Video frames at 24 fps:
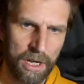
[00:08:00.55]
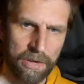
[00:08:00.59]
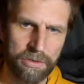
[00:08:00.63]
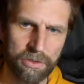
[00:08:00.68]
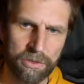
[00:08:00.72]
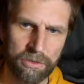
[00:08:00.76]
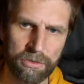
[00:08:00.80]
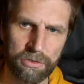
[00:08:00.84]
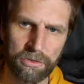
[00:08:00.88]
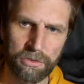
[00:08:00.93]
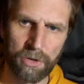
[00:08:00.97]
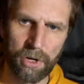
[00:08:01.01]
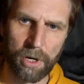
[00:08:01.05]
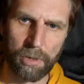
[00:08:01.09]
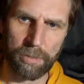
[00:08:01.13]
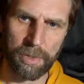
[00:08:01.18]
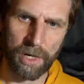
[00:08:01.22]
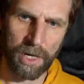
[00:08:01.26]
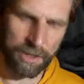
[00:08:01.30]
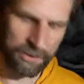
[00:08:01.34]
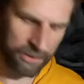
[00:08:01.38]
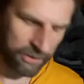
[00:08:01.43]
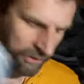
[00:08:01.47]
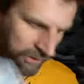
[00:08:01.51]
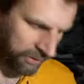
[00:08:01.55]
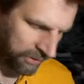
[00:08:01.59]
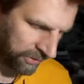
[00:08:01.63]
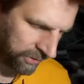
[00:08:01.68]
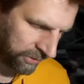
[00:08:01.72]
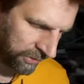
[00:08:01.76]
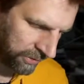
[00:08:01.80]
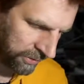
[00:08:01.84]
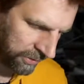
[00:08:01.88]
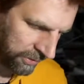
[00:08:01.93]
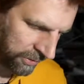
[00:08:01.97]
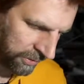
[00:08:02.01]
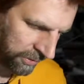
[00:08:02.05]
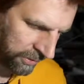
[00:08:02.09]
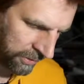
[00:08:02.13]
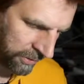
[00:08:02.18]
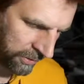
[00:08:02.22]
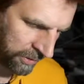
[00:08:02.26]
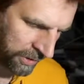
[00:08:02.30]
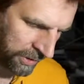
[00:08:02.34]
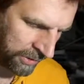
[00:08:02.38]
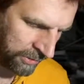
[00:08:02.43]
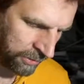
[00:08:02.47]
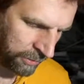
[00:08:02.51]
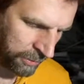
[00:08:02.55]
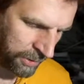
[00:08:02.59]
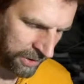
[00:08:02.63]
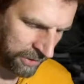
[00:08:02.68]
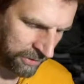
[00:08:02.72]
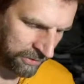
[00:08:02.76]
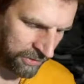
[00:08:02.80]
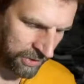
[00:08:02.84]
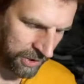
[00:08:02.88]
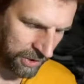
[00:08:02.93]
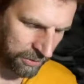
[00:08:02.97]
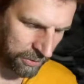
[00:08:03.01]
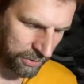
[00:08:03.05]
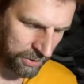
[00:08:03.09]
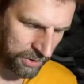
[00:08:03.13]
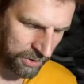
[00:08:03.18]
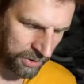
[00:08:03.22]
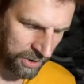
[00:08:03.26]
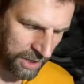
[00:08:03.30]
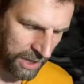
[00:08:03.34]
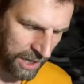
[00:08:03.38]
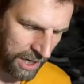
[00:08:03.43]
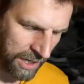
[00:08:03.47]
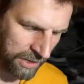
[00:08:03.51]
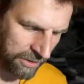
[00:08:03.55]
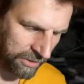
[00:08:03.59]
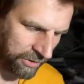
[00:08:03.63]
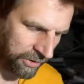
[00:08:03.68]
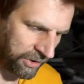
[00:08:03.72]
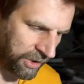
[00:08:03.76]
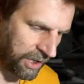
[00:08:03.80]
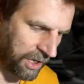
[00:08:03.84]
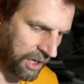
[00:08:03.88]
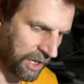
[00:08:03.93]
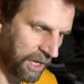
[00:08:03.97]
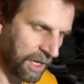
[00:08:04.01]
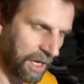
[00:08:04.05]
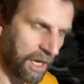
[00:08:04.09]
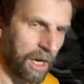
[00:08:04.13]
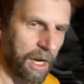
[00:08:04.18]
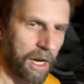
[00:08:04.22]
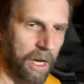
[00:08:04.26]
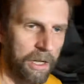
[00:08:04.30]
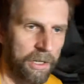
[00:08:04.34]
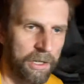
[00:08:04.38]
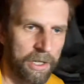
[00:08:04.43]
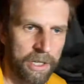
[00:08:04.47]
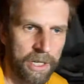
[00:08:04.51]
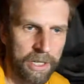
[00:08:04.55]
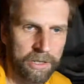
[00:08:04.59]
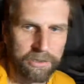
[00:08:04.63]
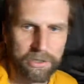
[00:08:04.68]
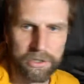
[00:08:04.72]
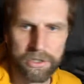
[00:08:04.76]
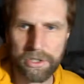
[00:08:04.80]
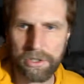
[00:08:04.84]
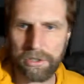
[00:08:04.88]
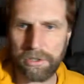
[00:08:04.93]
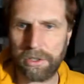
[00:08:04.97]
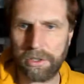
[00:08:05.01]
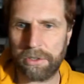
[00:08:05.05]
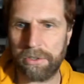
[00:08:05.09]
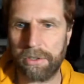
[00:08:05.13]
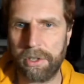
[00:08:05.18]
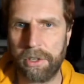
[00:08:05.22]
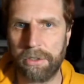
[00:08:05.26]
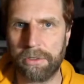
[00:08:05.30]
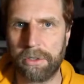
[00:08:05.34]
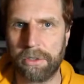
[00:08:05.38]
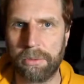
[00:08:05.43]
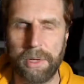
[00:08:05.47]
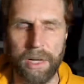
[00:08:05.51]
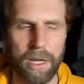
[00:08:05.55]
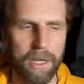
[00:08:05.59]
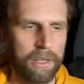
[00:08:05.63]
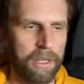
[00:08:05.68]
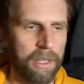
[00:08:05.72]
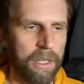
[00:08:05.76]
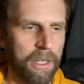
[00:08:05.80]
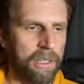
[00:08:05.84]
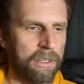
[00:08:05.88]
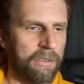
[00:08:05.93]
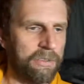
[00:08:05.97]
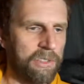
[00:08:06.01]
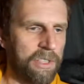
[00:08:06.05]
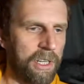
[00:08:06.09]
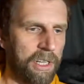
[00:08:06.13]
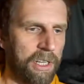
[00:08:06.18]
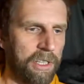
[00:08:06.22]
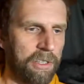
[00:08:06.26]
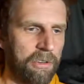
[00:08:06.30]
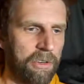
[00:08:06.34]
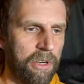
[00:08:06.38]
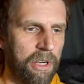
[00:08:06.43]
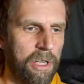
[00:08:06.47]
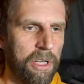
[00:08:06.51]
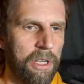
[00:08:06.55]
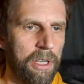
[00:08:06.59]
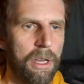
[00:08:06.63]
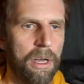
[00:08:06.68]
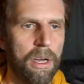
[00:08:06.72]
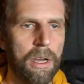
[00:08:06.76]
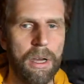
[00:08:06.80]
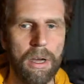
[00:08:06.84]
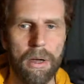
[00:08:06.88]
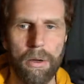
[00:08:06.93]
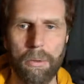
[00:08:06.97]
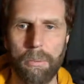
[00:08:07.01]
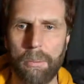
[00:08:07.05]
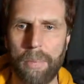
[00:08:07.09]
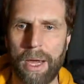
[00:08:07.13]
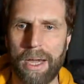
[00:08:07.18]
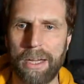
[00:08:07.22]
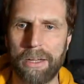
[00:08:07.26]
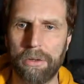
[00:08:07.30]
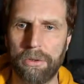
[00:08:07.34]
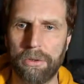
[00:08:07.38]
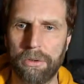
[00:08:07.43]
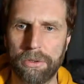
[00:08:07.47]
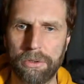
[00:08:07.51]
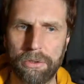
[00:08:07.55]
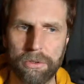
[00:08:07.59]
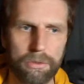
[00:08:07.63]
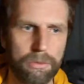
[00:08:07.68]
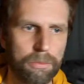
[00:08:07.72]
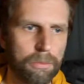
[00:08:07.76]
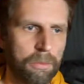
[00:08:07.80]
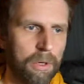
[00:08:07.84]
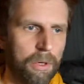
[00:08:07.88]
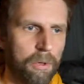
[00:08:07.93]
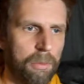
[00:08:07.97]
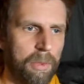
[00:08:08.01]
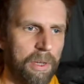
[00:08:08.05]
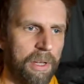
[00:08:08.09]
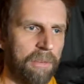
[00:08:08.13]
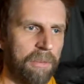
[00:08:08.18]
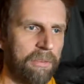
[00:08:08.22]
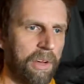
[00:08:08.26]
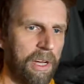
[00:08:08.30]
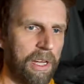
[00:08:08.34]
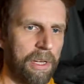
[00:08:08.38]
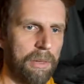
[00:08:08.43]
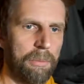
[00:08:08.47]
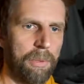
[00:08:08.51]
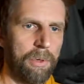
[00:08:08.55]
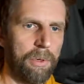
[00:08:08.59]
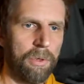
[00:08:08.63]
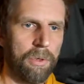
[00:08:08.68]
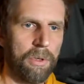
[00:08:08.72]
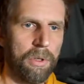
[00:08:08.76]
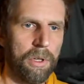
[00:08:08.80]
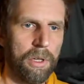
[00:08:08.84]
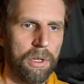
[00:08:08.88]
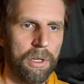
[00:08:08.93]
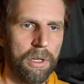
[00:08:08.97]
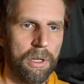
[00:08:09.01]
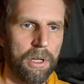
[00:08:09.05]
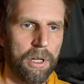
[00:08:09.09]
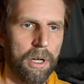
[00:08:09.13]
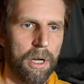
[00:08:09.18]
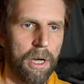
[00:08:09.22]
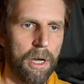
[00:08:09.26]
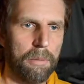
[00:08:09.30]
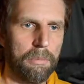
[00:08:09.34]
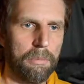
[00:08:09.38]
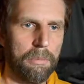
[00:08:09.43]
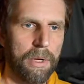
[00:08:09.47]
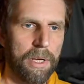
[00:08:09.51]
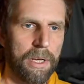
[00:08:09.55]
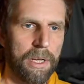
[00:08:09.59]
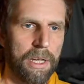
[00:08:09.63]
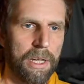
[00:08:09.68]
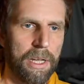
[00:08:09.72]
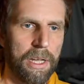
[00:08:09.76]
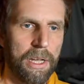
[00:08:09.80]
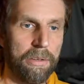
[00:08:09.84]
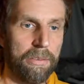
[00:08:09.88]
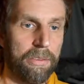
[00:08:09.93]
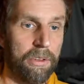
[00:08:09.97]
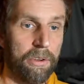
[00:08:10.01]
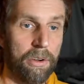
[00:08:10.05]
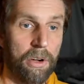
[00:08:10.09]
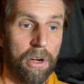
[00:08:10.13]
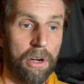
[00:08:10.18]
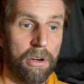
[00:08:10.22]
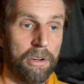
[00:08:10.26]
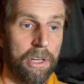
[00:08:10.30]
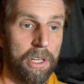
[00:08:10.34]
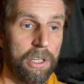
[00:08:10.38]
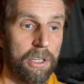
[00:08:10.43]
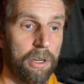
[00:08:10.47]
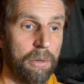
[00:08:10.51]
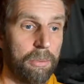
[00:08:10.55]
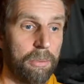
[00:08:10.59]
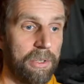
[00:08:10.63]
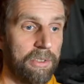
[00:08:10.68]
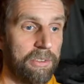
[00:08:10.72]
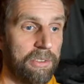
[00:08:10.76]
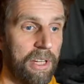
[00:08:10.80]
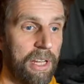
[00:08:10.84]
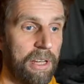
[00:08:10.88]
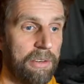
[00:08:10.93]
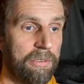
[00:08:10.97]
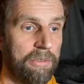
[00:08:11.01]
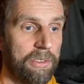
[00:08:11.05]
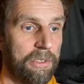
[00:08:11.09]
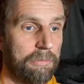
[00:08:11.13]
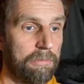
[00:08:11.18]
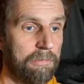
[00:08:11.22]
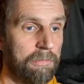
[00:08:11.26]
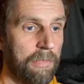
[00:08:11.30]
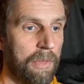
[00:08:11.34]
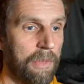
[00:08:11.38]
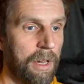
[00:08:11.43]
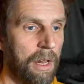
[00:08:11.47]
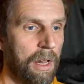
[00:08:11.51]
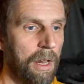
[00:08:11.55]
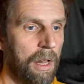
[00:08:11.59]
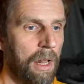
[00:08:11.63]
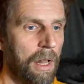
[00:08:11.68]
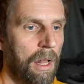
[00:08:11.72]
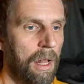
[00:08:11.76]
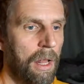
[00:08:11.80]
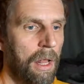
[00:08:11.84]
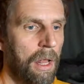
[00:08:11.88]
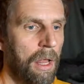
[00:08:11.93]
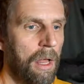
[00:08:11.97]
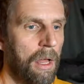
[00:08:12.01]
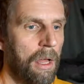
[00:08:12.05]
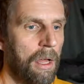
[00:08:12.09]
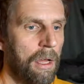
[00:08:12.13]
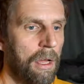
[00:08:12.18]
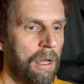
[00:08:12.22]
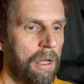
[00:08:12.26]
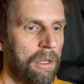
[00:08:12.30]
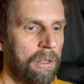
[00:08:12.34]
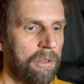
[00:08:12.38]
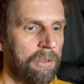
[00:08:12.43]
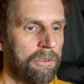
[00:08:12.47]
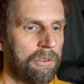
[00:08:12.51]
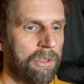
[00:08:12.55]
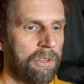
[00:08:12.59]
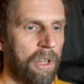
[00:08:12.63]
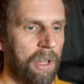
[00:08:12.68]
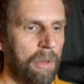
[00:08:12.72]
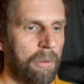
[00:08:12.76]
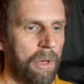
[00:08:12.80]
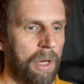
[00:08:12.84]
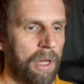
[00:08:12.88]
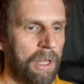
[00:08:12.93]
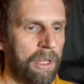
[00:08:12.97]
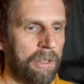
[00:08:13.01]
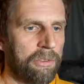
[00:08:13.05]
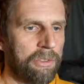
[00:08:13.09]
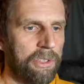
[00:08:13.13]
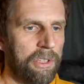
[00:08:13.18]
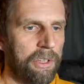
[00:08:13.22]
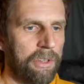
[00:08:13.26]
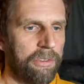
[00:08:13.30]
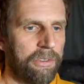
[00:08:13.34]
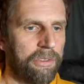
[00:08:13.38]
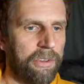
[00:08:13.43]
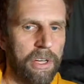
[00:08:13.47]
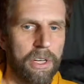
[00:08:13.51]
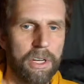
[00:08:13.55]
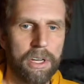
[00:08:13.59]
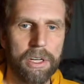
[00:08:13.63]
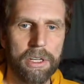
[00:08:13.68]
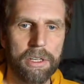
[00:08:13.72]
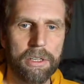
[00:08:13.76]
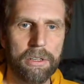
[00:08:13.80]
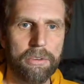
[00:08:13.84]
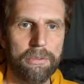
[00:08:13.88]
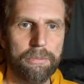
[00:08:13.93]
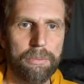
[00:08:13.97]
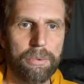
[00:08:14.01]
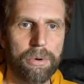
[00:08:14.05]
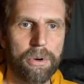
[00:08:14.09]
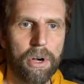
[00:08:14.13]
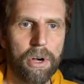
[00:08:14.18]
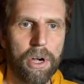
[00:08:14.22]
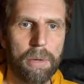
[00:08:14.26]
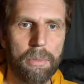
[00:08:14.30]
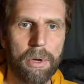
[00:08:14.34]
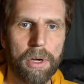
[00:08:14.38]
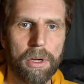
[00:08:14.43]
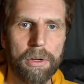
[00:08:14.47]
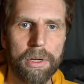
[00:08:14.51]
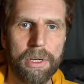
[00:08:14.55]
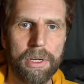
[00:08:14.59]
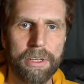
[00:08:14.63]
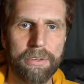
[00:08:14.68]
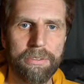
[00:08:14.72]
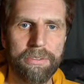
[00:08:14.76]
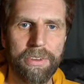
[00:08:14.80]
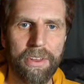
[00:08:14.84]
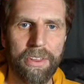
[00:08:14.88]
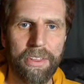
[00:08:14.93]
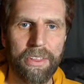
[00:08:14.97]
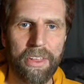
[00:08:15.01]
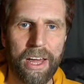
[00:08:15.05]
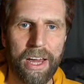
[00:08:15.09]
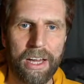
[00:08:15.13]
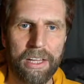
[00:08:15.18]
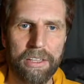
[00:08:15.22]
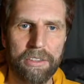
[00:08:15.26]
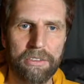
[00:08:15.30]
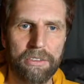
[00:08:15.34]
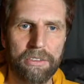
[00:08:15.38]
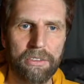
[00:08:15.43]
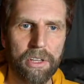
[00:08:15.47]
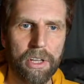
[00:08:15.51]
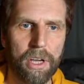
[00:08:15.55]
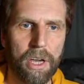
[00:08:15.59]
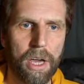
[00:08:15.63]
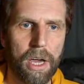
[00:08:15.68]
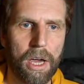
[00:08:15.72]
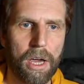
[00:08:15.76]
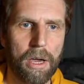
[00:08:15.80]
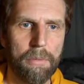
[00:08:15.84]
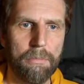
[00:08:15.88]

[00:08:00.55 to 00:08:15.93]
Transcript: If you subscribe now, this will be the first one you get, and the next issue, like I say, is coming out at the end of January. Back orders will be available if there are any copies left. So there we go, that's enough promoing for that.